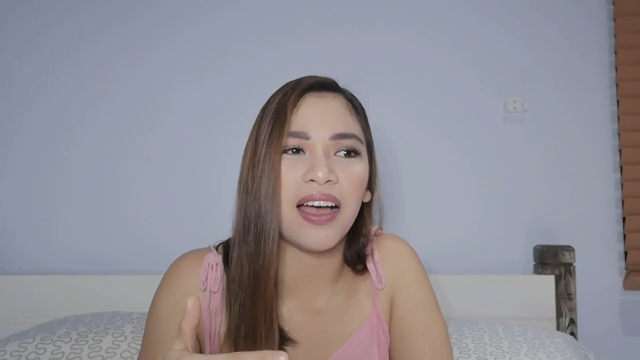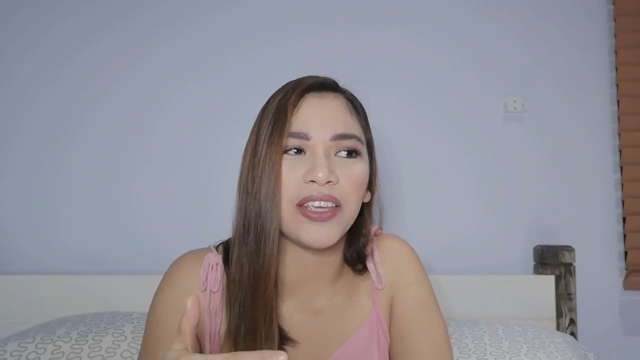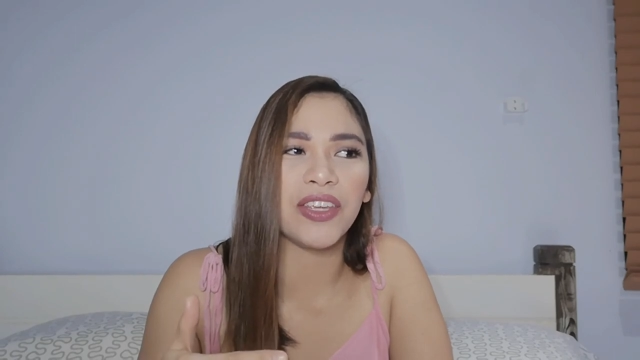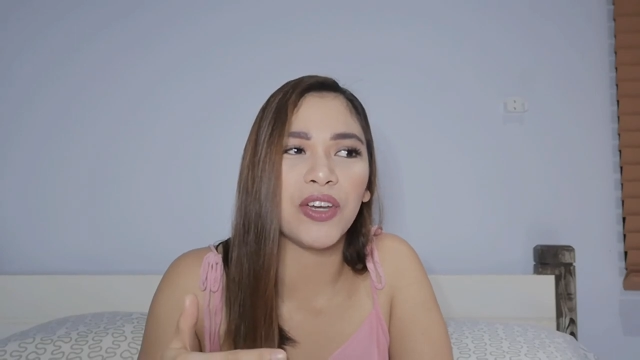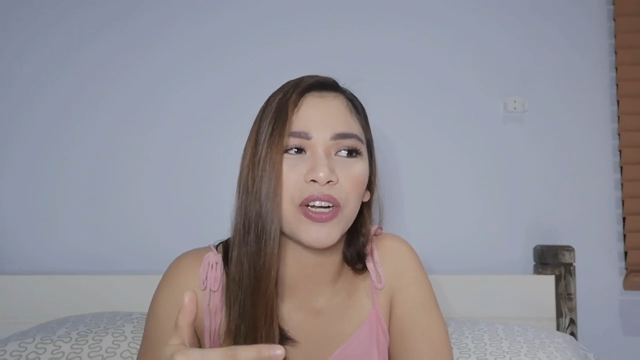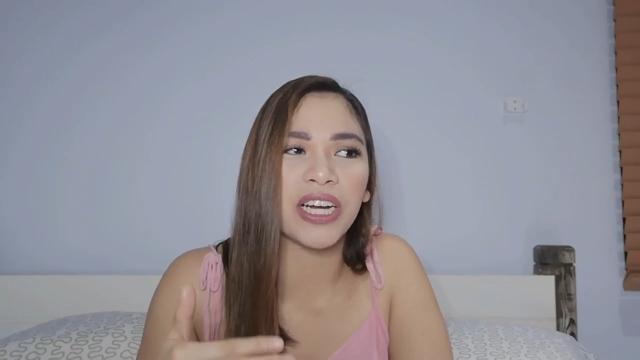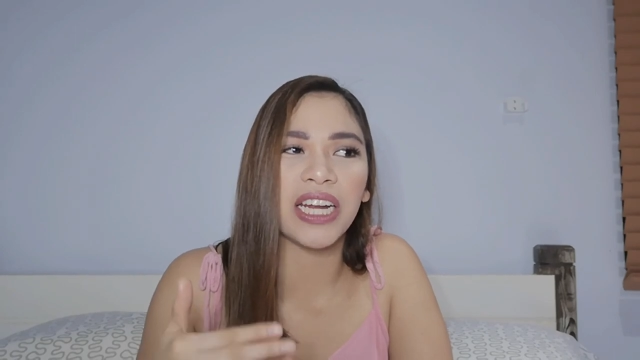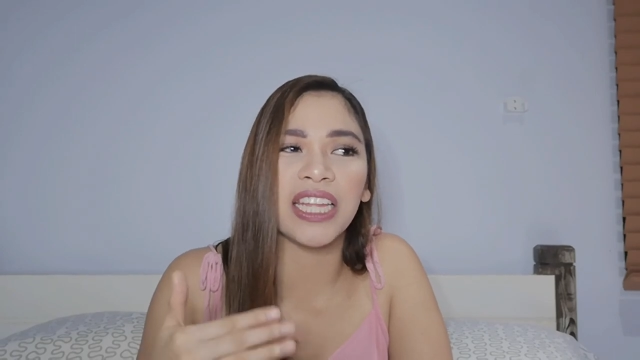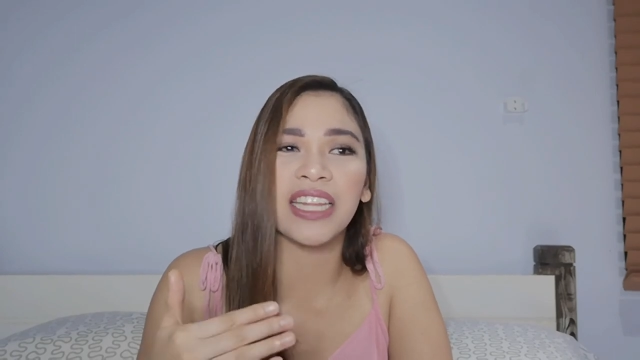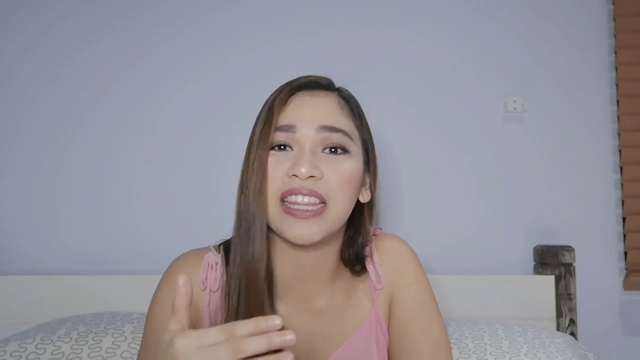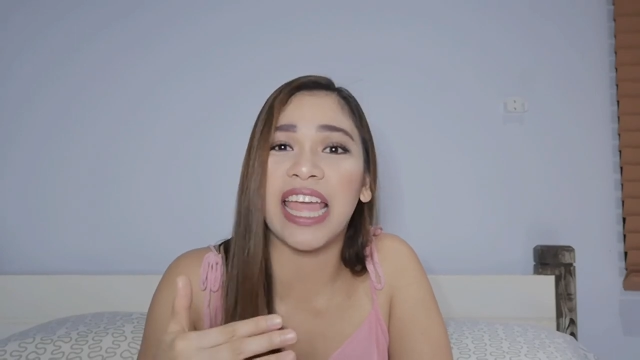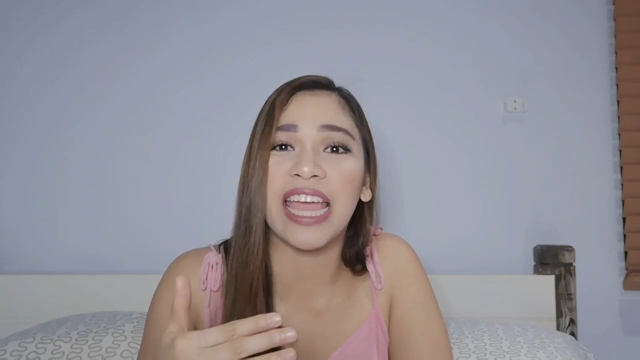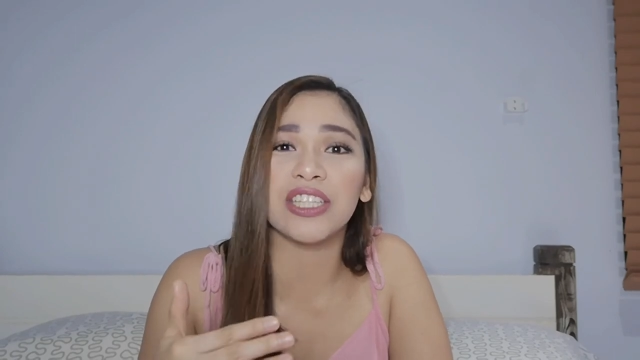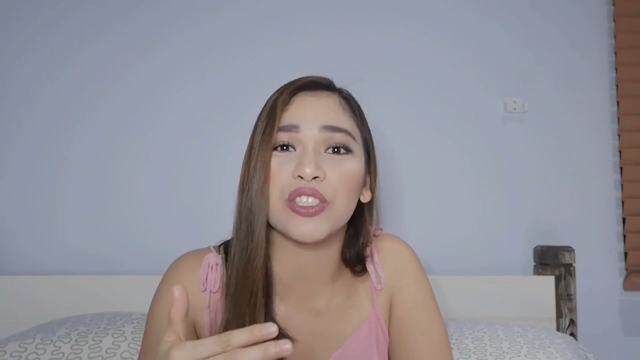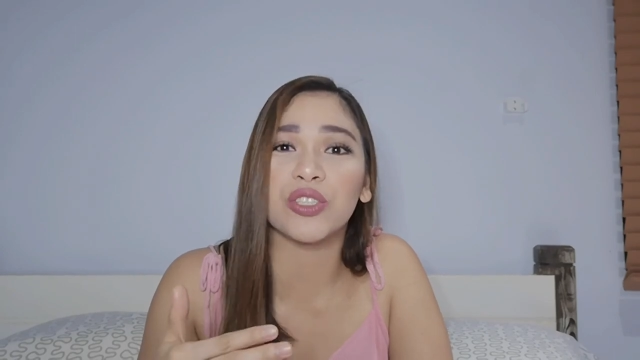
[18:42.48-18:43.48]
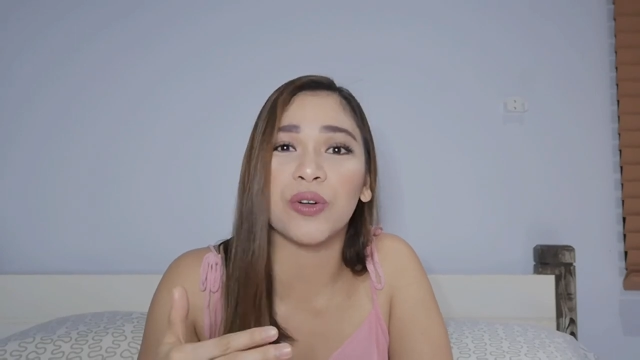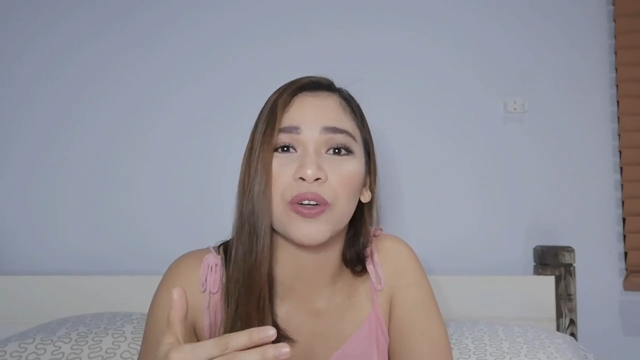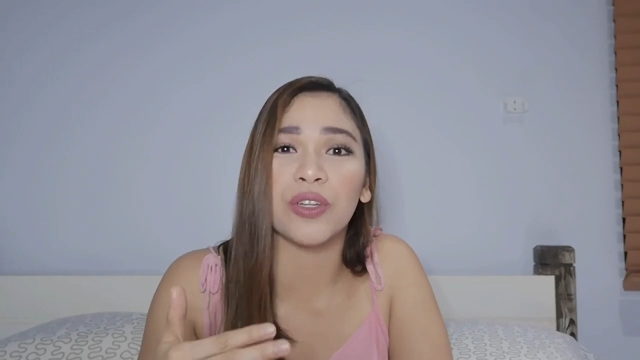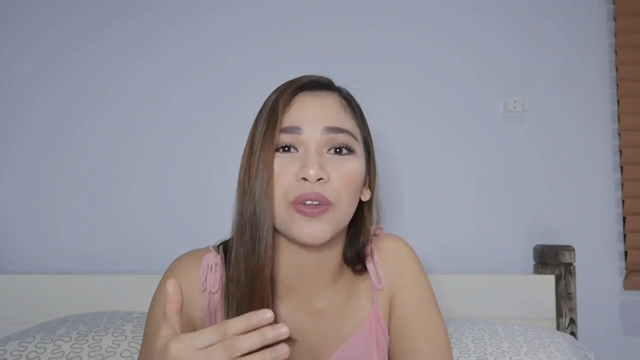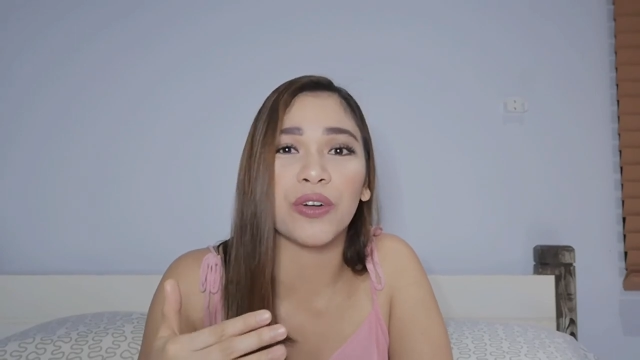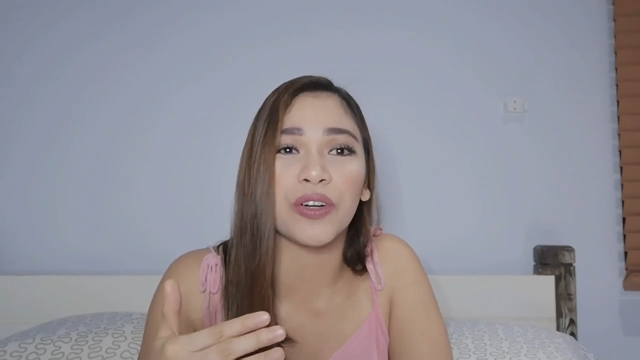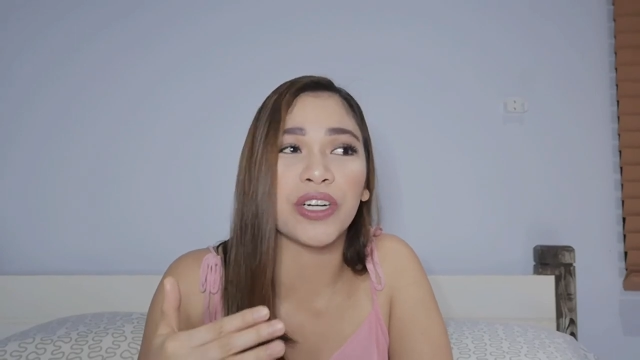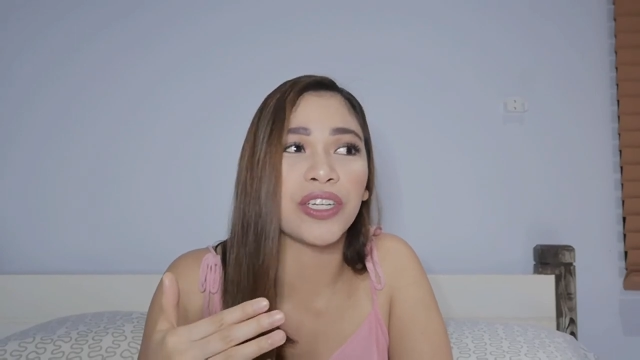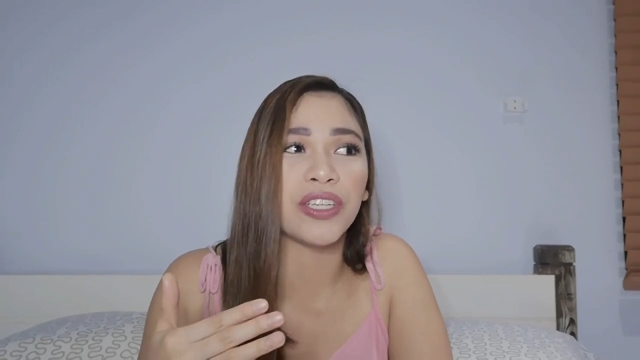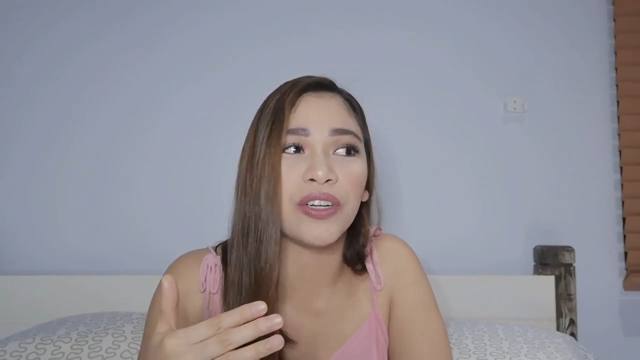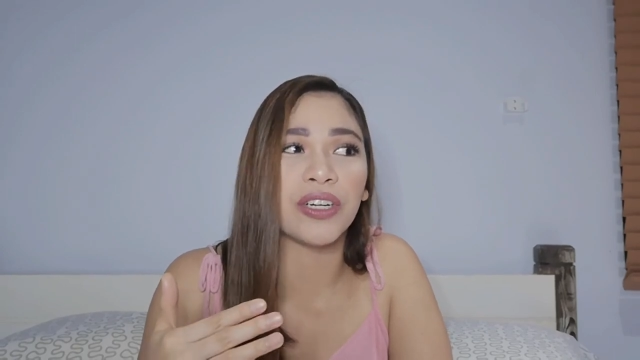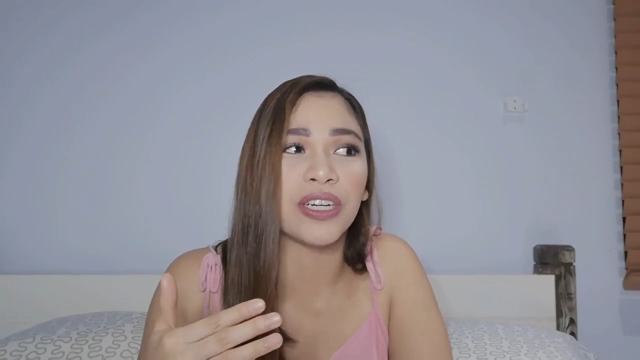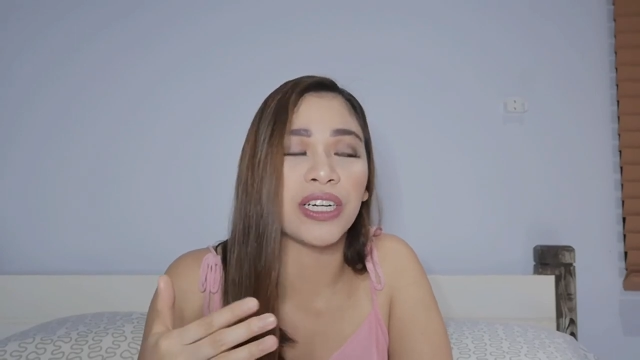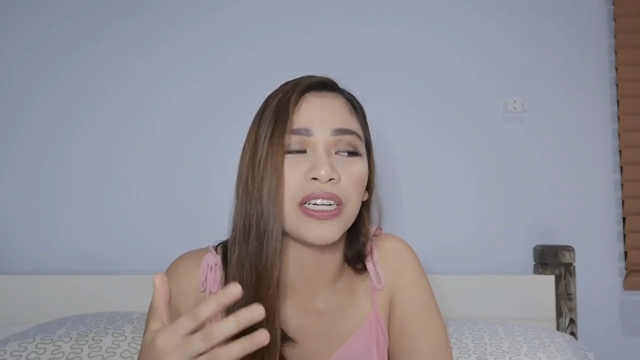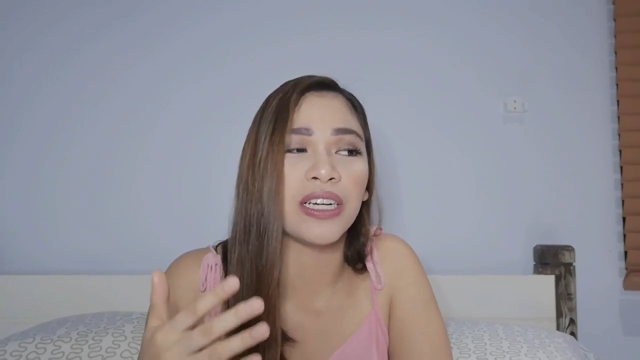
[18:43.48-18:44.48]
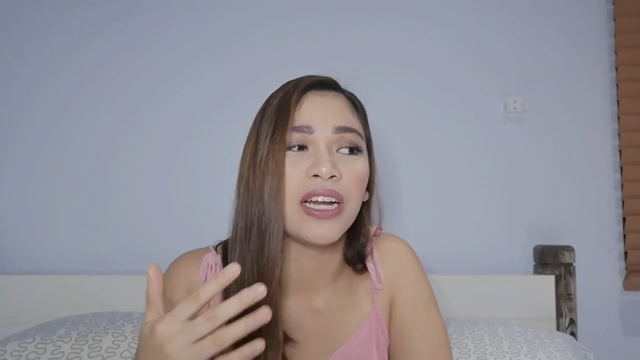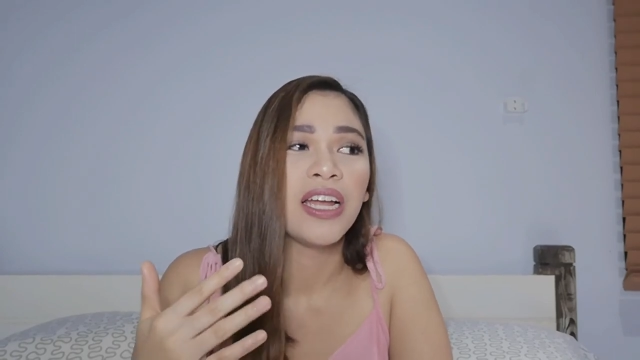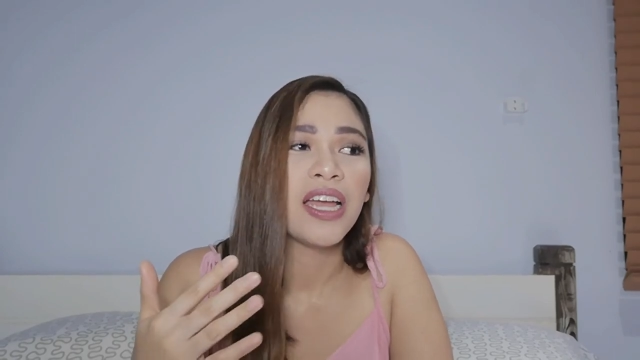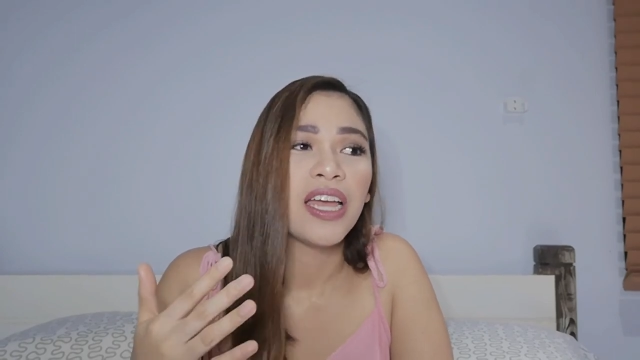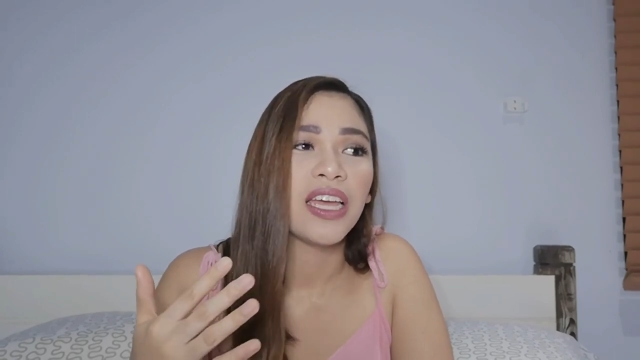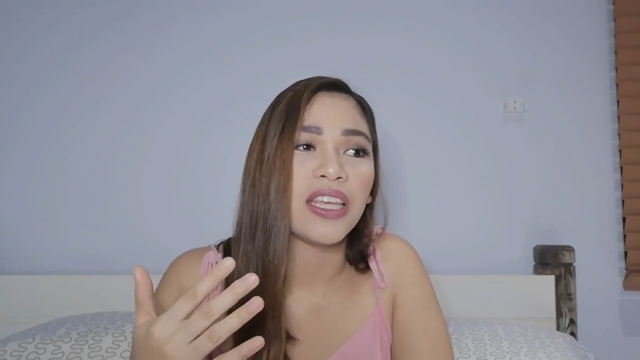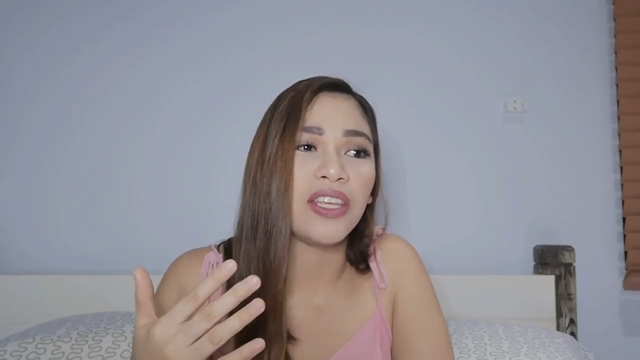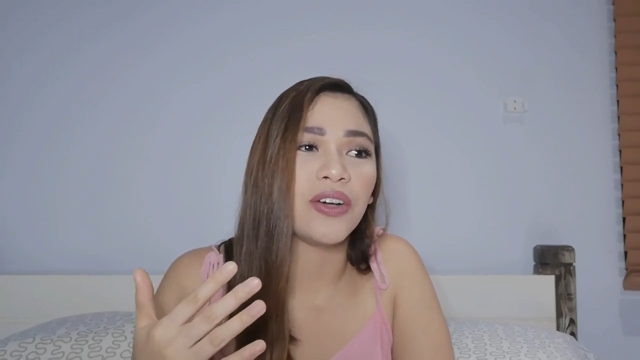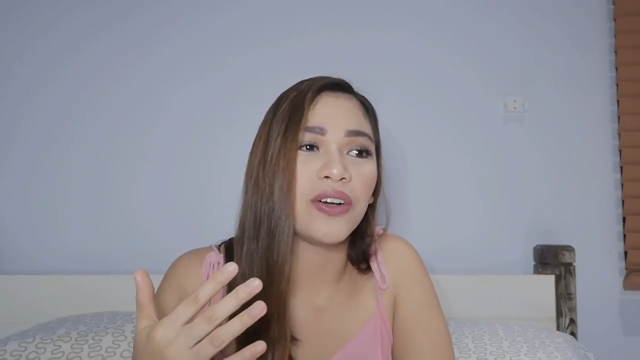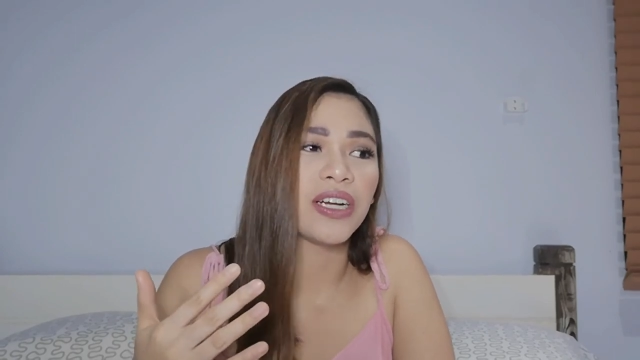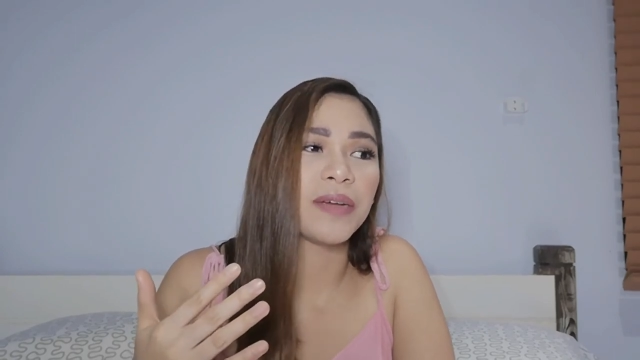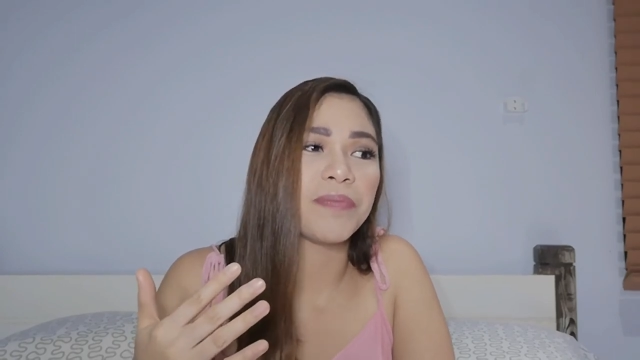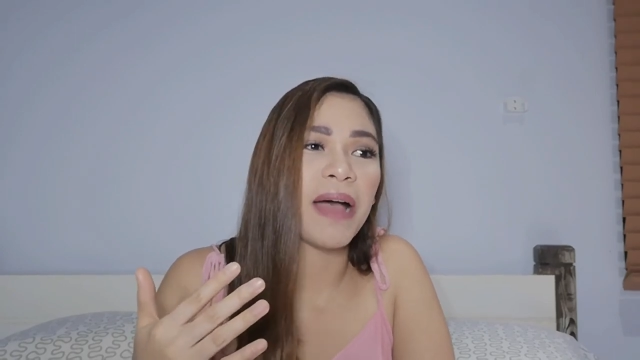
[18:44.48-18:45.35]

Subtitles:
your intention or your